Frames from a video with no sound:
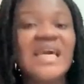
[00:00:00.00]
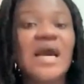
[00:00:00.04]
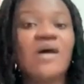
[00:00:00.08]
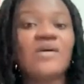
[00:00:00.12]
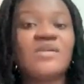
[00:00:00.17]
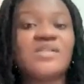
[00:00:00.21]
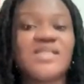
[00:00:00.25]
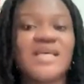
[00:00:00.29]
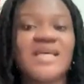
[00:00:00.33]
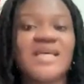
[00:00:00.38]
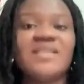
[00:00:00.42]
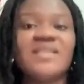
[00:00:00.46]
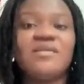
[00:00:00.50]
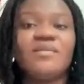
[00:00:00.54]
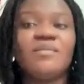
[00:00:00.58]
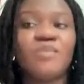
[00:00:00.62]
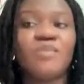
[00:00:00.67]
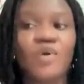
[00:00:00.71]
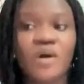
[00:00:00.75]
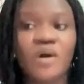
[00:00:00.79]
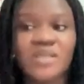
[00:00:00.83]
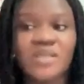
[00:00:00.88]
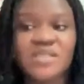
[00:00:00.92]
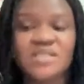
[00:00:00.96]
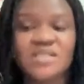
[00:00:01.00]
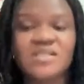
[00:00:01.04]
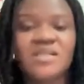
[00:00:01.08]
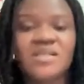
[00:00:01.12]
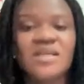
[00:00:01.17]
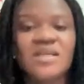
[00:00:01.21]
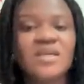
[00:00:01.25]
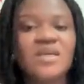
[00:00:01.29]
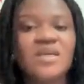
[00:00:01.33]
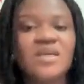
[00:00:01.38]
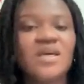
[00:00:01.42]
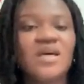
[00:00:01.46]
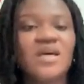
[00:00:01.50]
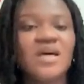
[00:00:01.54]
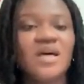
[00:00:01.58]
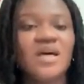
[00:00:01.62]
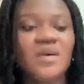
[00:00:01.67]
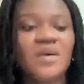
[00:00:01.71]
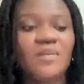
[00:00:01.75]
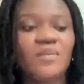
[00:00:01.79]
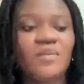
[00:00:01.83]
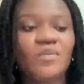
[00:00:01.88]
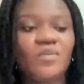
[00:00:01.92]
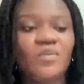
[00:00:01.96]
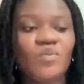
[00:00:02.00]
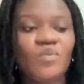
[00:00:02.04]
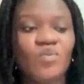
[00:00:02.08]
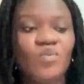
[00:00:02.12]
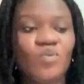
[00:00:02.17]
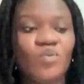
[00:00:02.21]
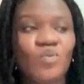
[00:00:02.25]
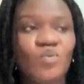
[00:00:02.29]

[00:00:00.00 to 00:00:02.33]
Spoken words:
outside the box, when